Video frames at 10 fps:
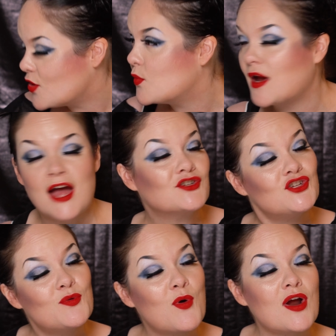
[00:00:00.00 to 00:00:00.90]
We got
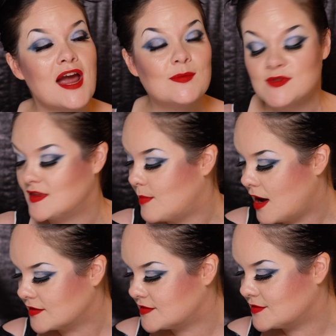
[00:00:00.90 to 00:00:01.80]
2 more items in the
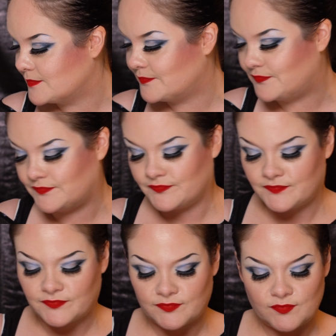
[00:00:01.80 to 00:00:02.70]
box.
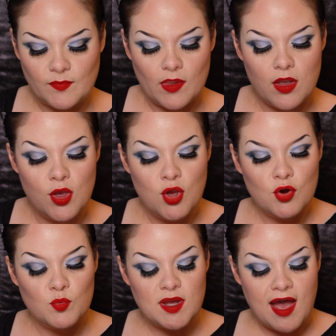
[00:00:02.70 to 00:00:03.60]

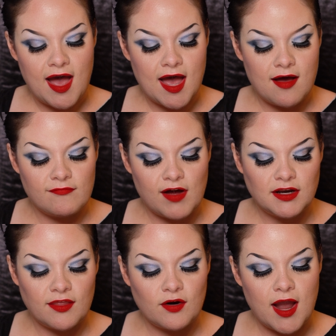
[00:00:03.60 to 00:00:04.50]
We have
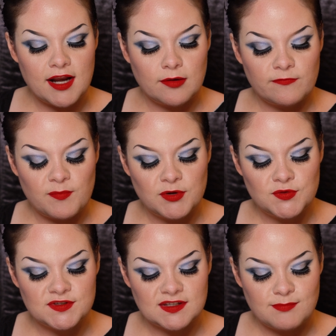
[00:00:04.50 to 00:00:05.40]
another item from
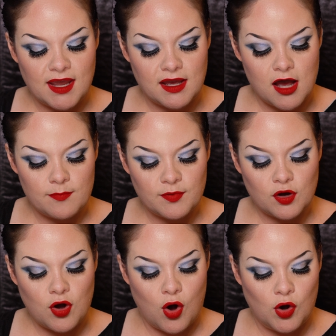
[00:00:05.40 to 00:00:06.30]
Medusa's makeup
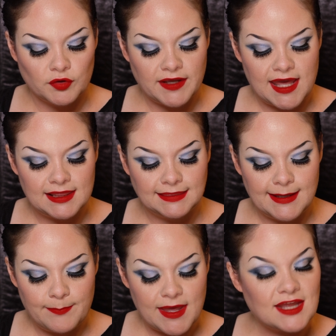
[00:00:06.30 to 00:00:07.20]
called a
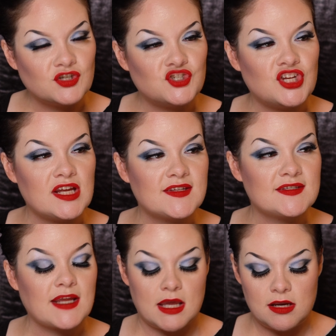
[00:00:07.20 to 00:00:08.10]
lip and cheek
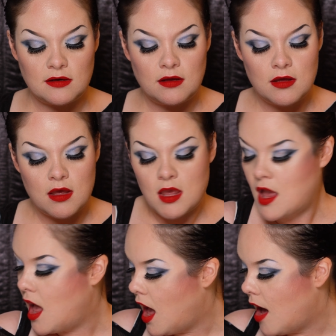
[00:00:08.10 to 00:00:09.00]
stain.
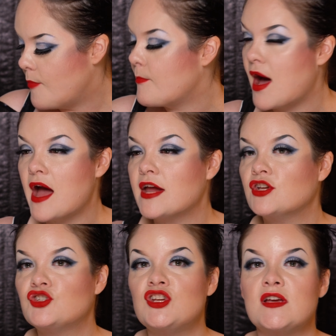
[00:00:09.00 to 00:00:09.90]

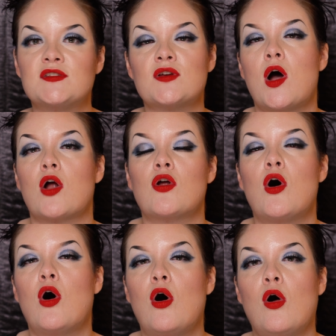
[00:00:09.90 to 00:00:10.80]
My cheeks are
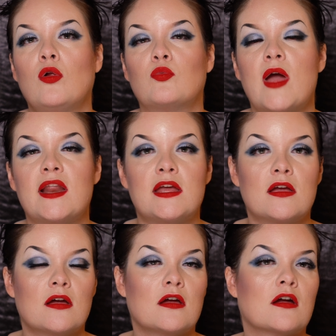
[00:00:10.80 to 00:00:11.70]
already